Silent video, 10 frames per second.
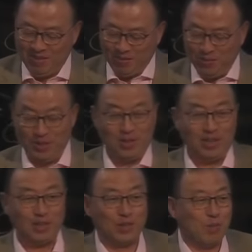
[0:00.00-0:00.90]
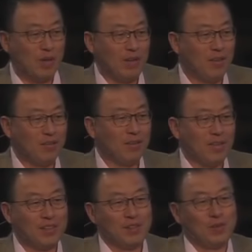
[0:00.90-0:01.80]
really honest about it, I think
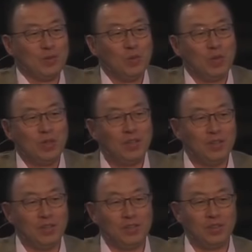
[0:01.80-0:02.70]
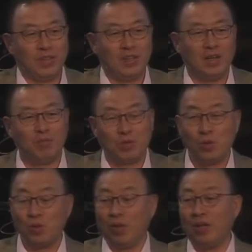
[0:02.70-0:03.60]
that's what it is. And I am so
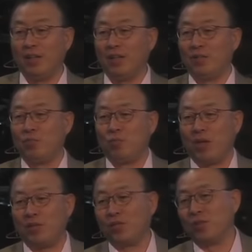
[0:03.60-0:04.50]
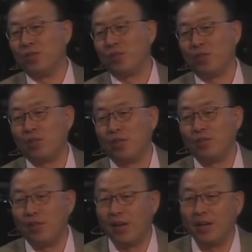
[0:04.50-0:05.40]
glad that passages such as
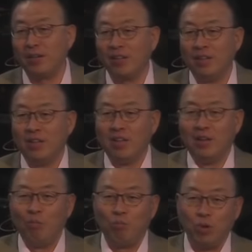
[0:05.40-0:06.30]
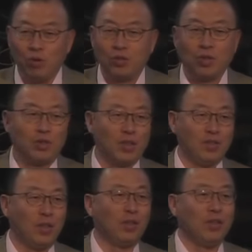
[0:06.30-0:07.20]
that Books such as
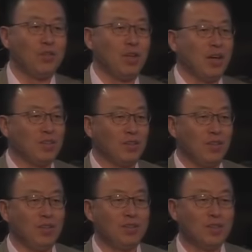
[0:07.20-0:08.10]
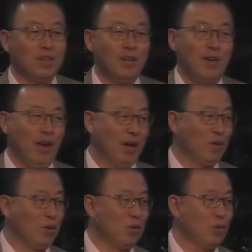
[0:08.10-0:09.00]
Ecclesiastes and
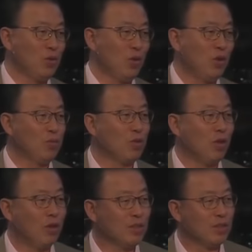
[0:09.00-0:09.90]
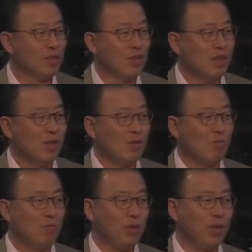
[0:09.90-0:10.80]
also Song of Songs
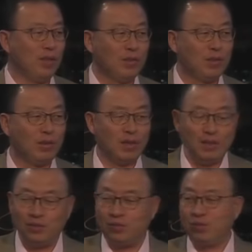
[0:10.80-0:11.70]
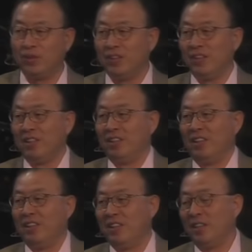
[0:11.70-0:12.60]
bring to life
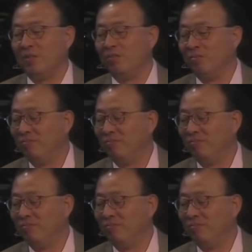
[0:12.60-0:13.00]
um,